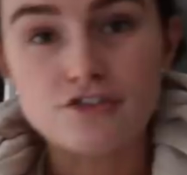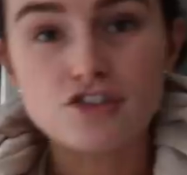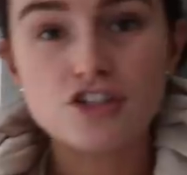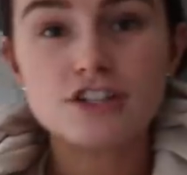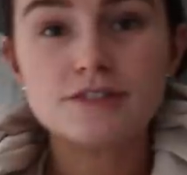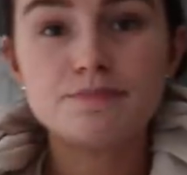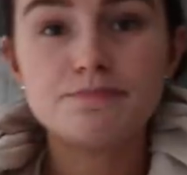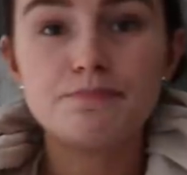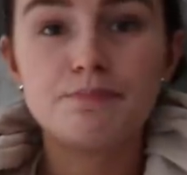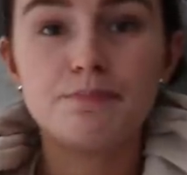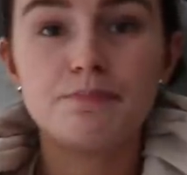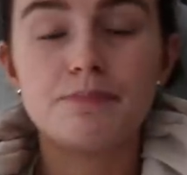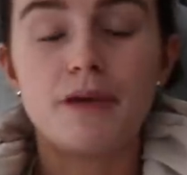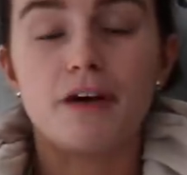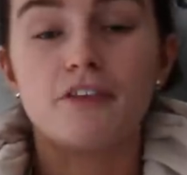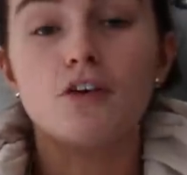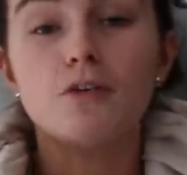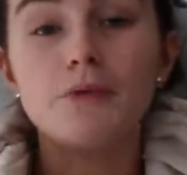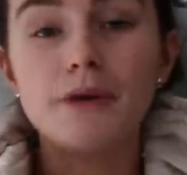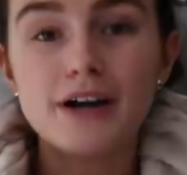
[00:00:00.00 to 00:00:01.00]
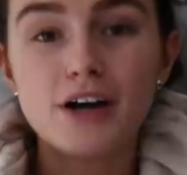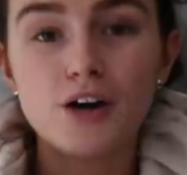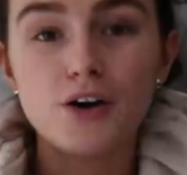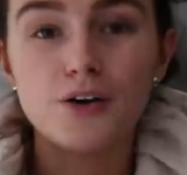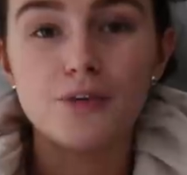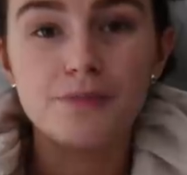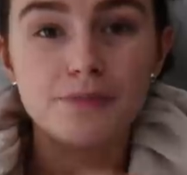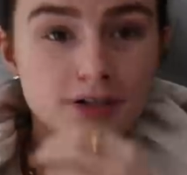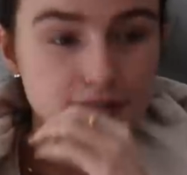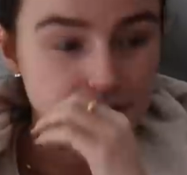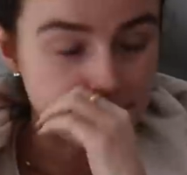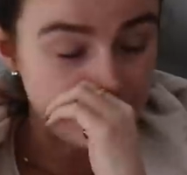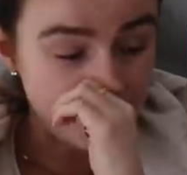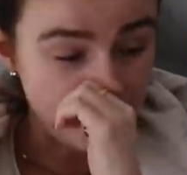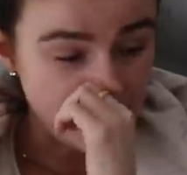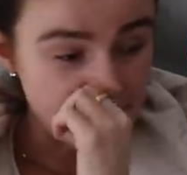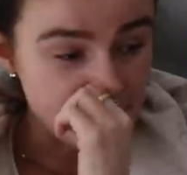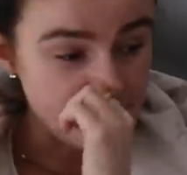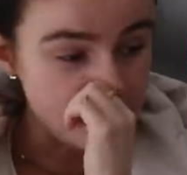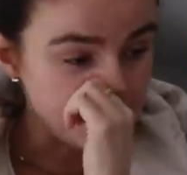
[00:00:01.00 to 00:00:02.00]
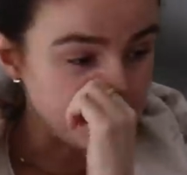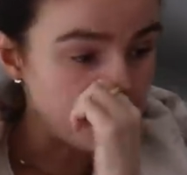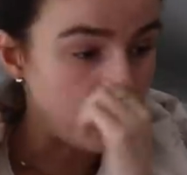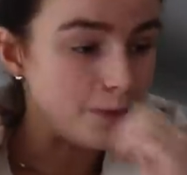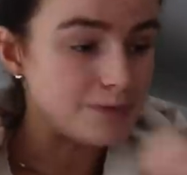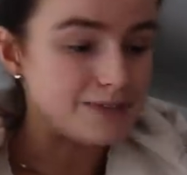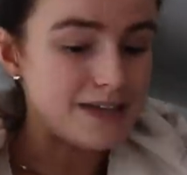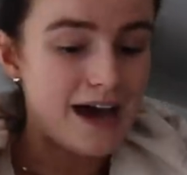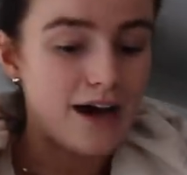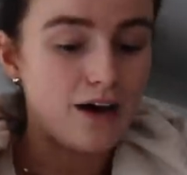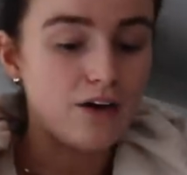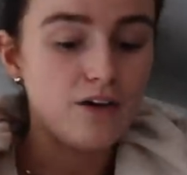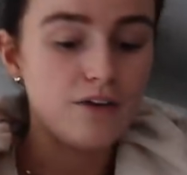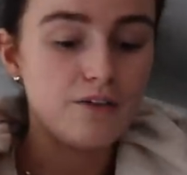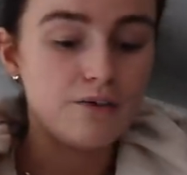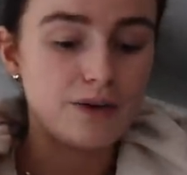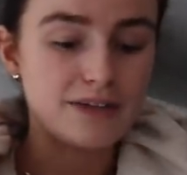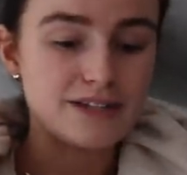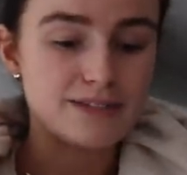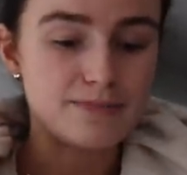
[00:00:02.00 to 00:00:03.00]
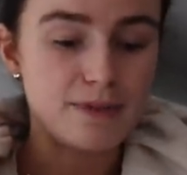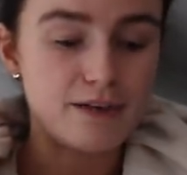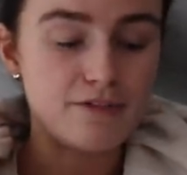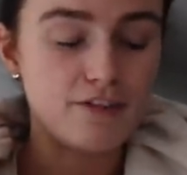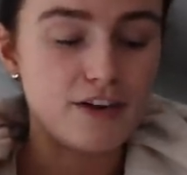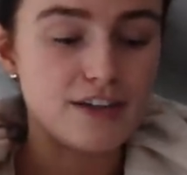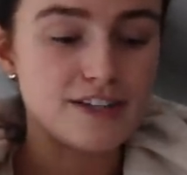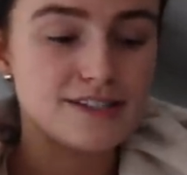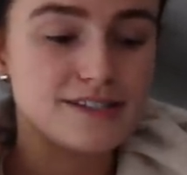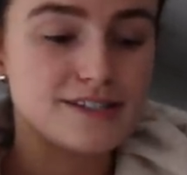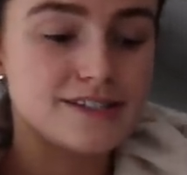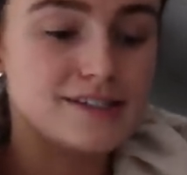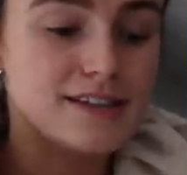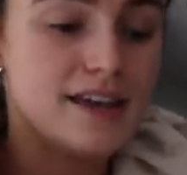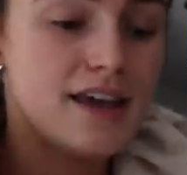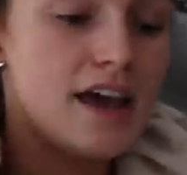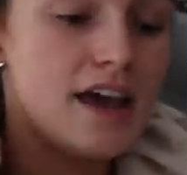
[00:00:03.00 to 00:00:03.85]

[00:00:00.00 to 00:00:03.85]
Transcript: I've just I've got my coat on because I literally just popped out. I went to my friend's